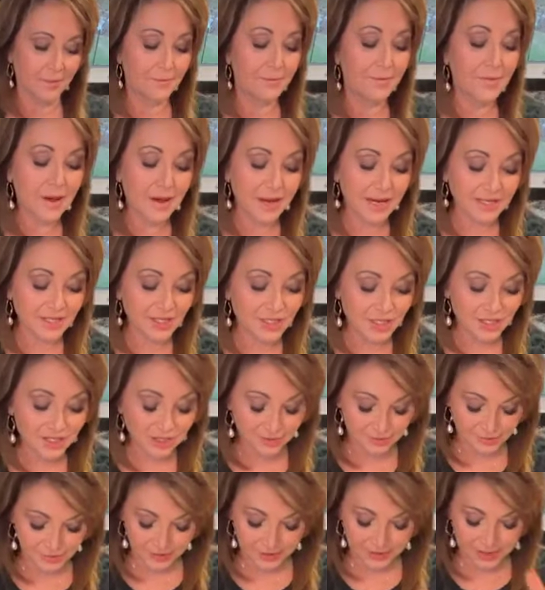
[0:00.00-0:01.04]
My
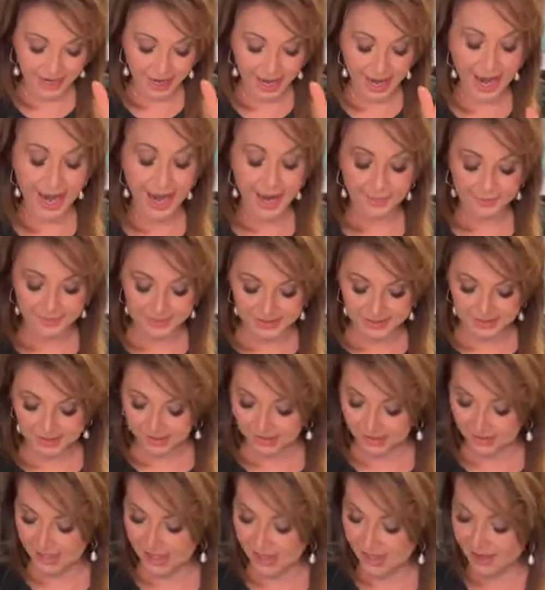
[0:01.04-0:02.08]
children
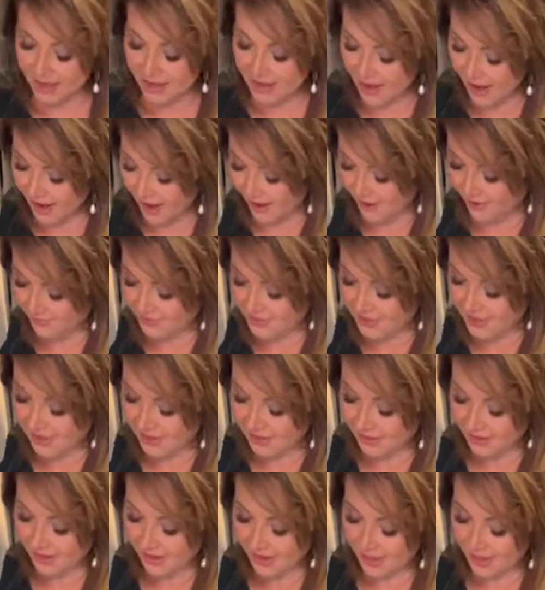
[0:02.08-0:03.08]
absolutely loved,